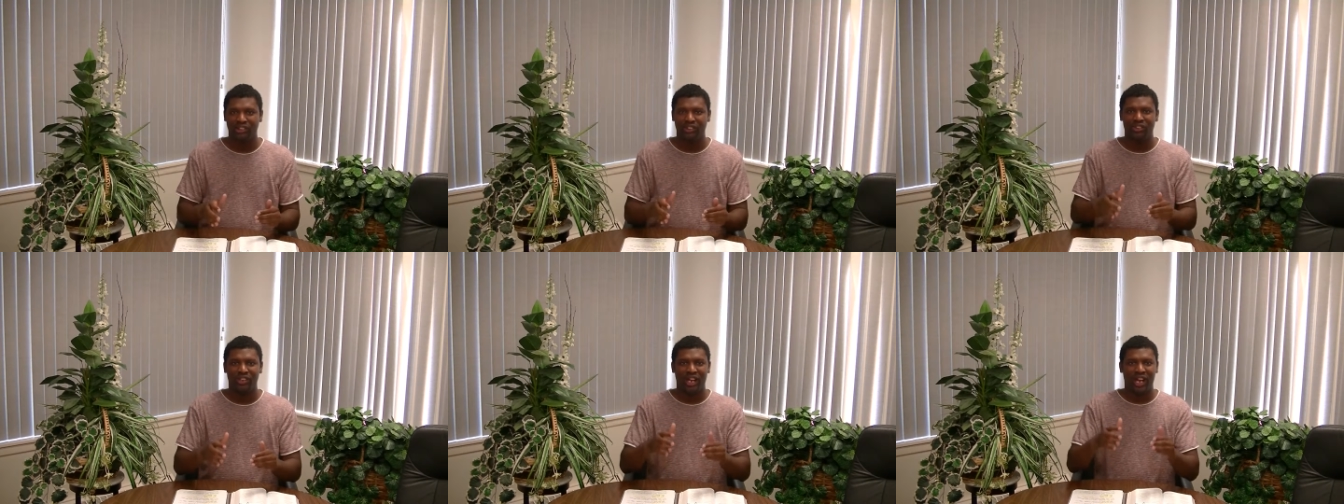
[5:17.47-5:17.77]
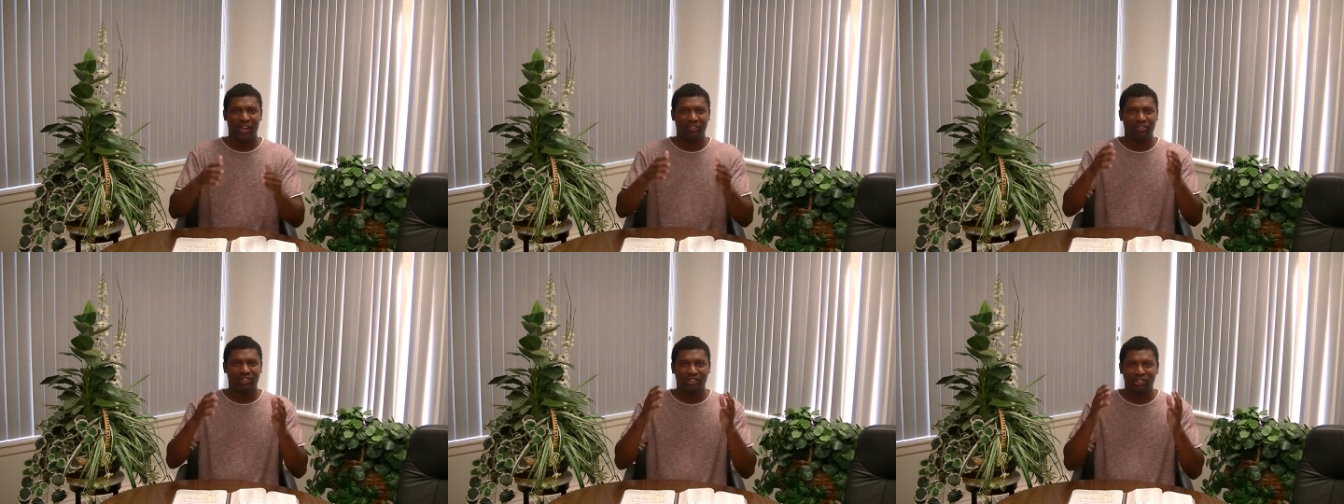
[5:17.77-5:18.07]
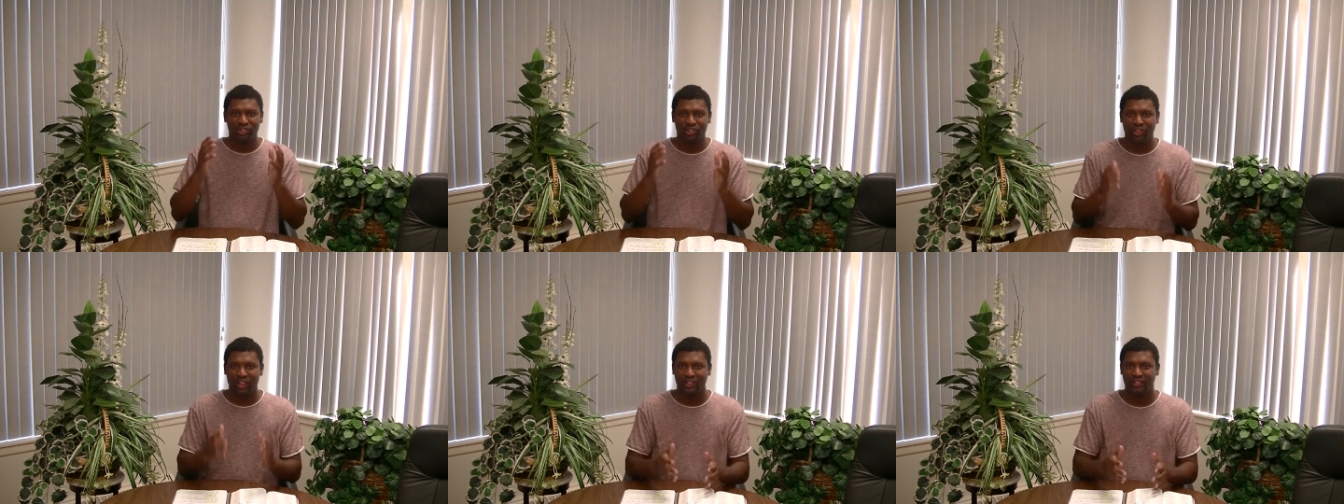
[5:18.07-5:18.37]
You have to
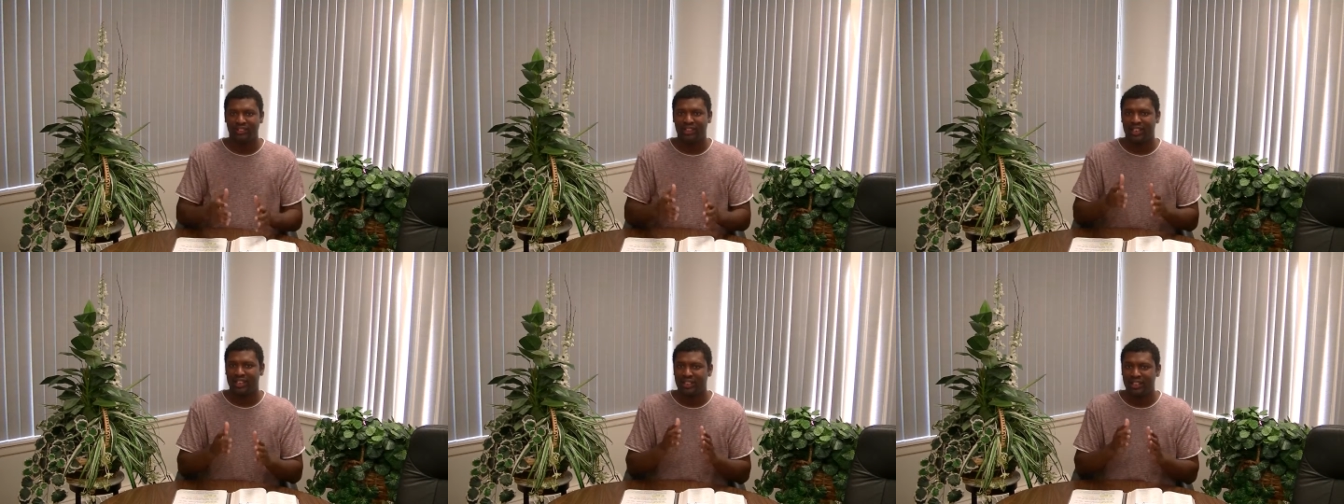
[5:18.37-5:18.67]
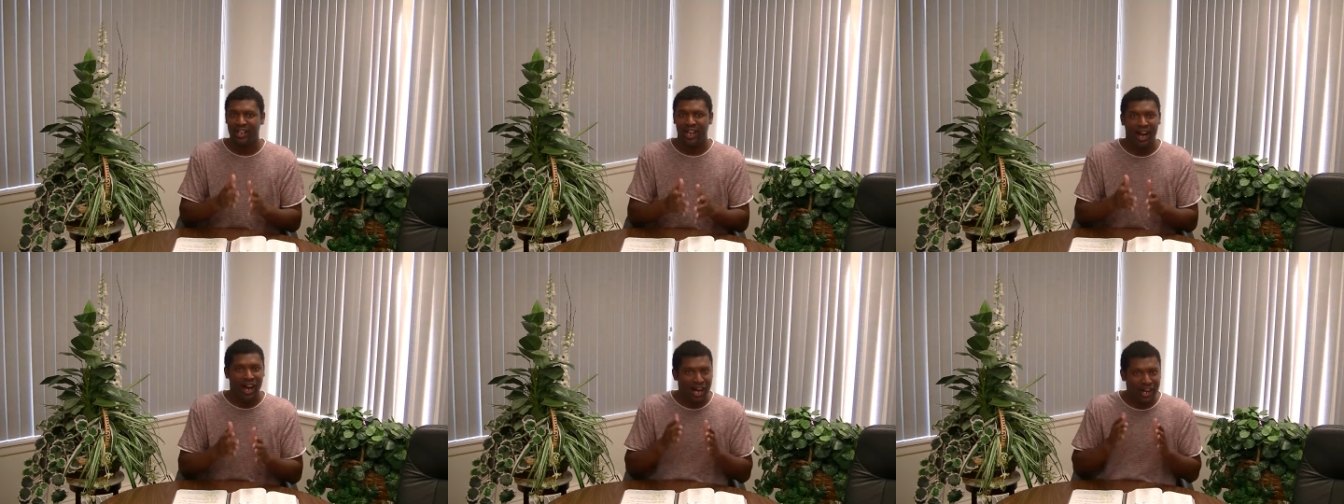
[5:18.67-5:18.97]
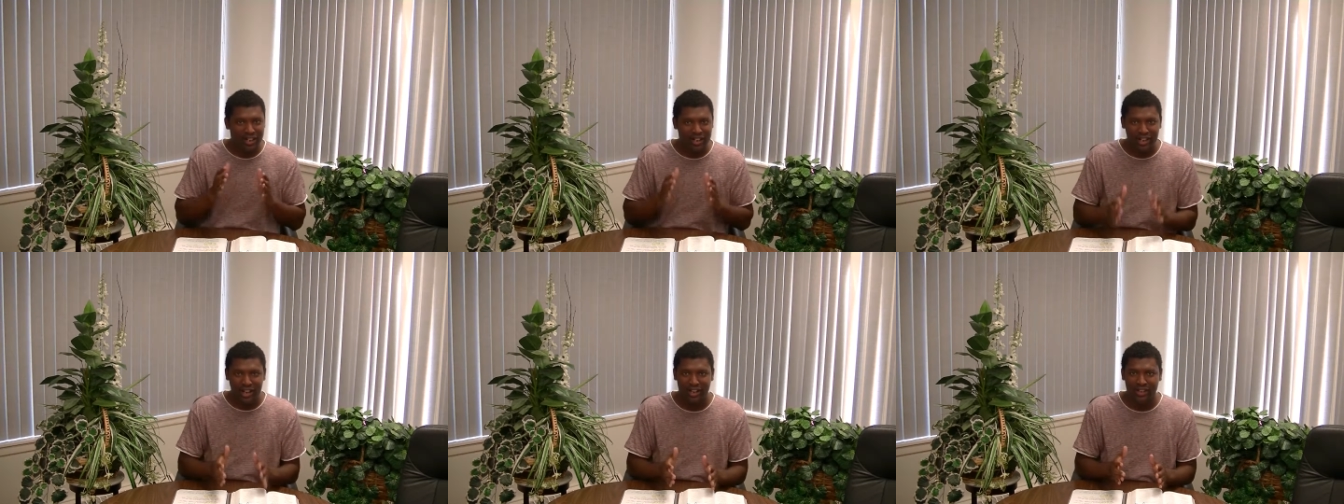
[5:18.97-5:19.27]
trust that
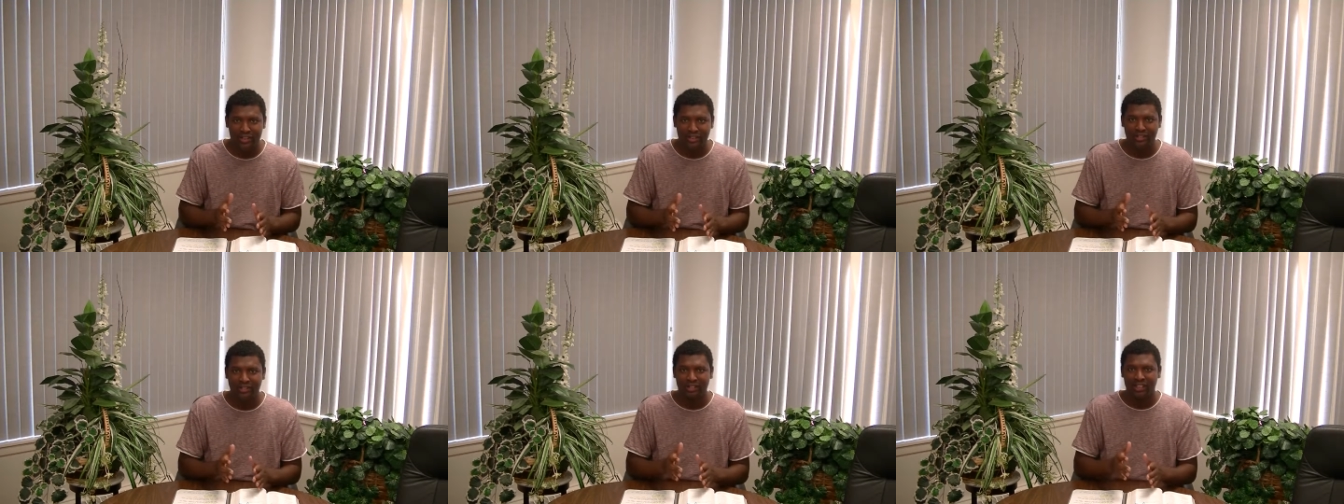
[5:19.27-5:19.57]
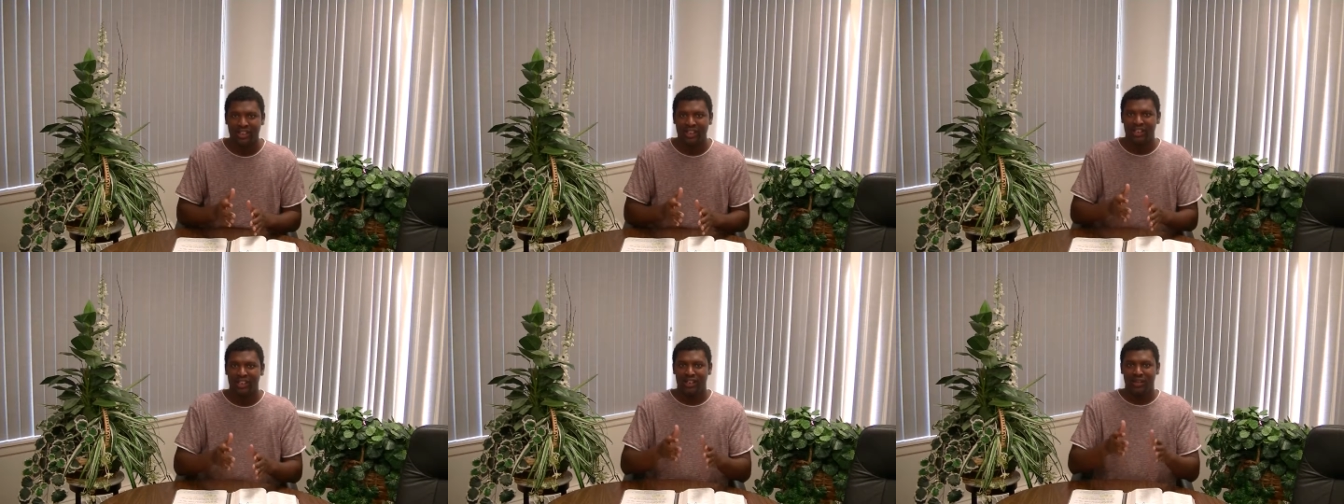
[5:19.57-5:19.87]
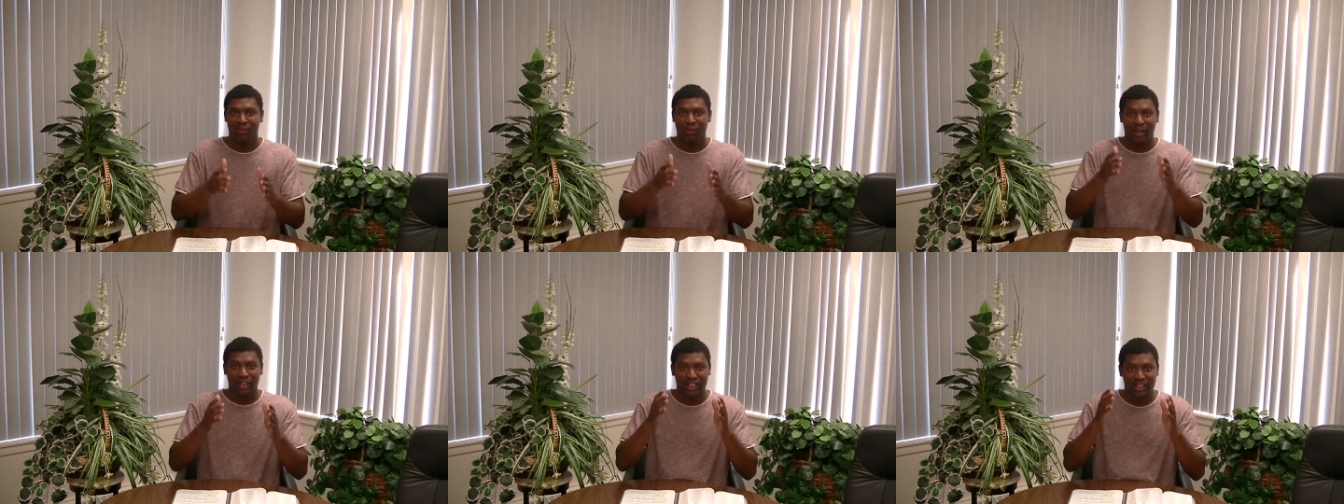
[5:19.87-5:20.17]
God knows
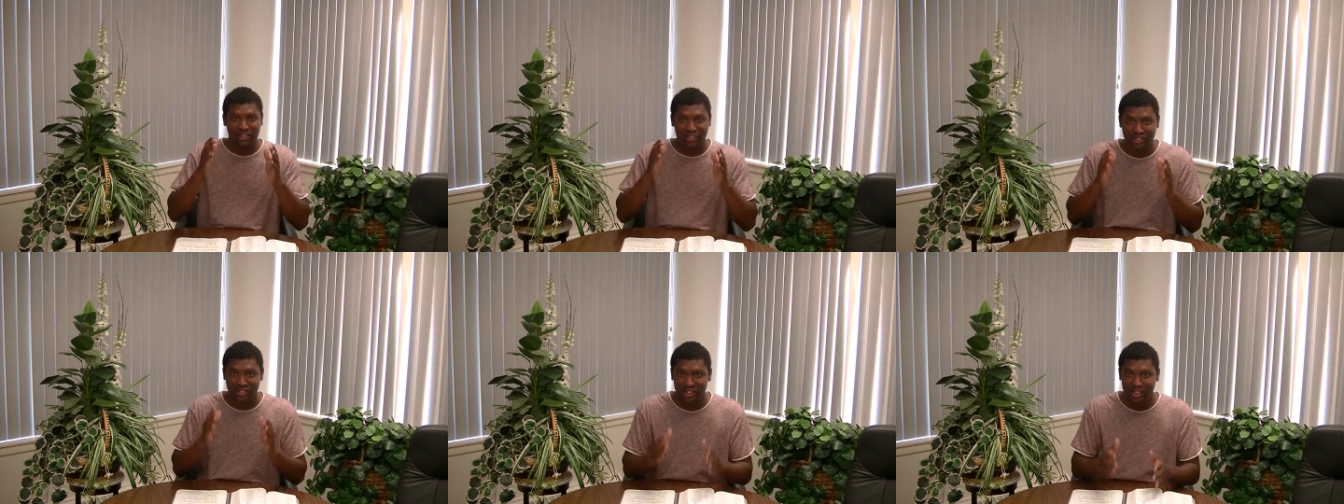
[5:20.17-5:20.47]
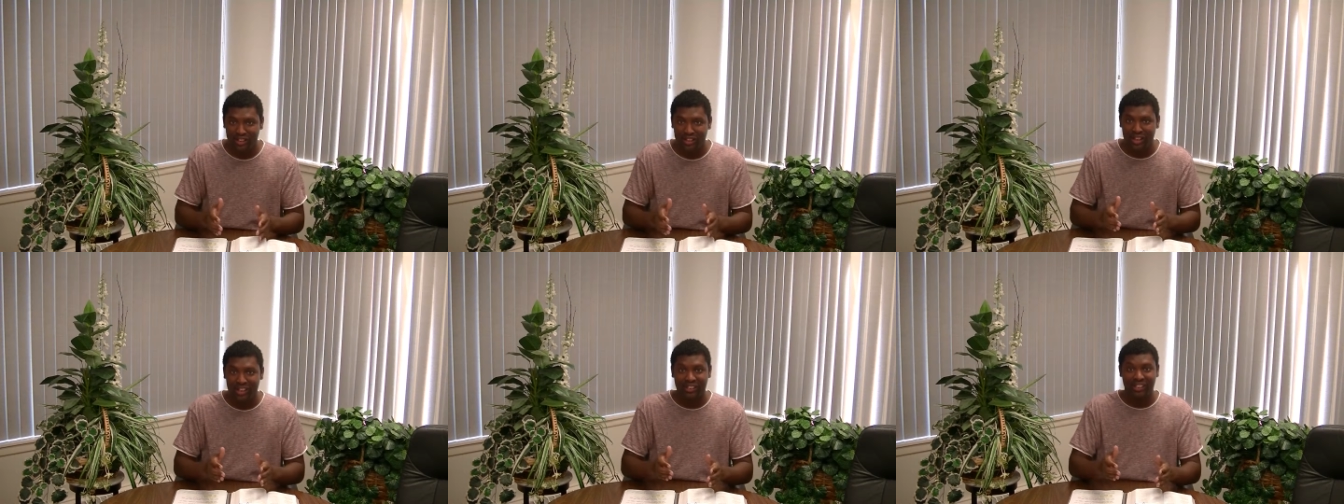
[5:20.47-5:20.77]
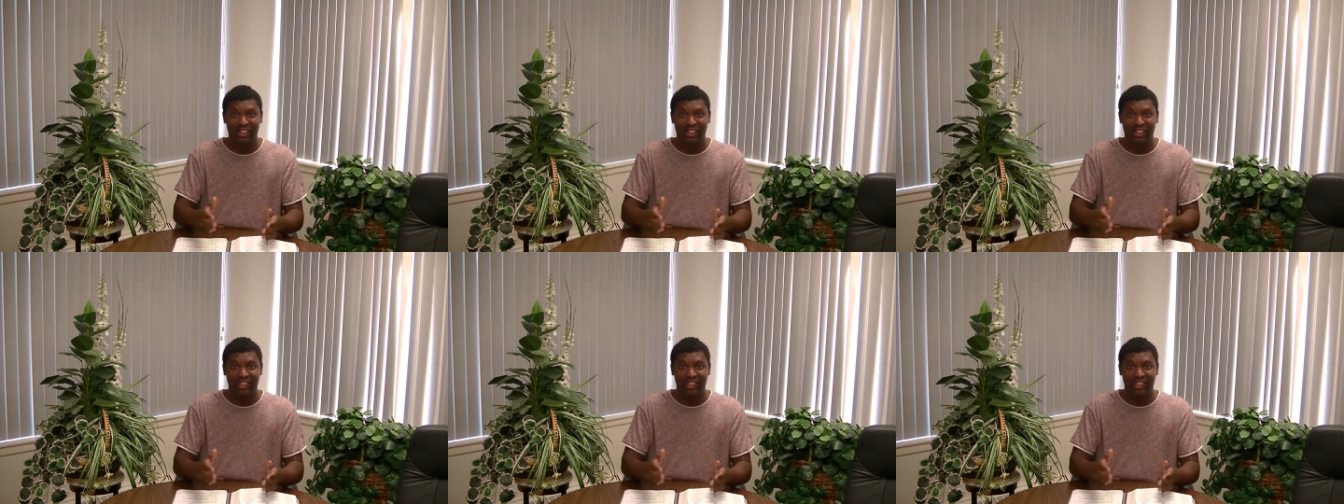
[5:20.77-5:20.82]
what He's doing.